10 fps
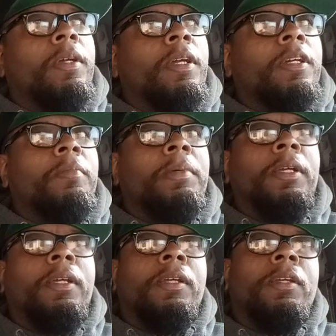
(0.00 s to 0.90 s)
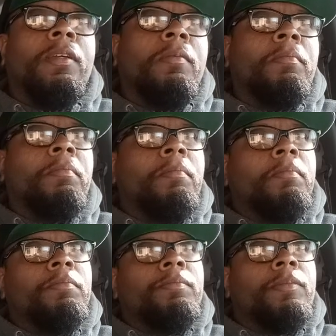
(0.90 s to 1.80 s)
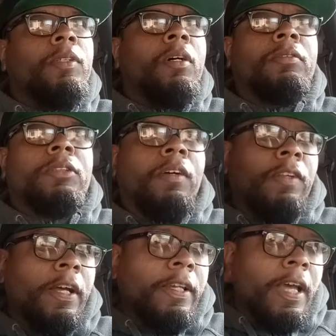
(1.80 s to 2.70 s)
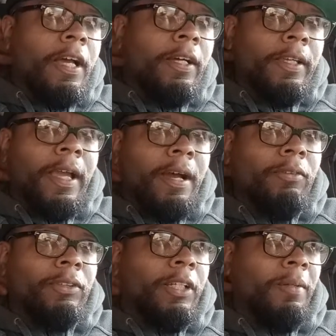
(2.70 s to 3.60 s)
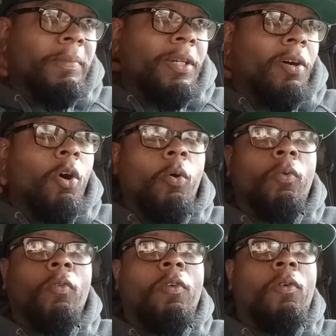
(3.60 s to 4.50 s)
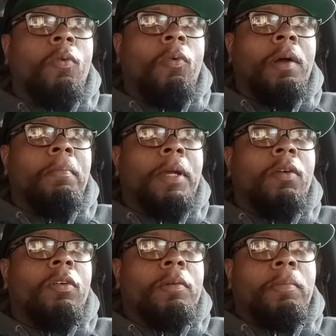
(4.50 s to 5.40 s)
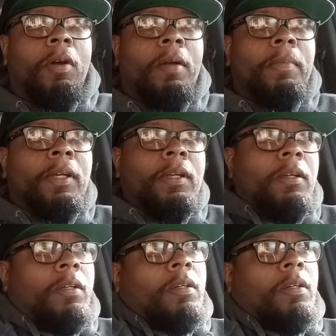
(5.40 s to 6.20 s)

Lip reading: it could be stuff like that, a couch. It could be a whole one bedroom apartment.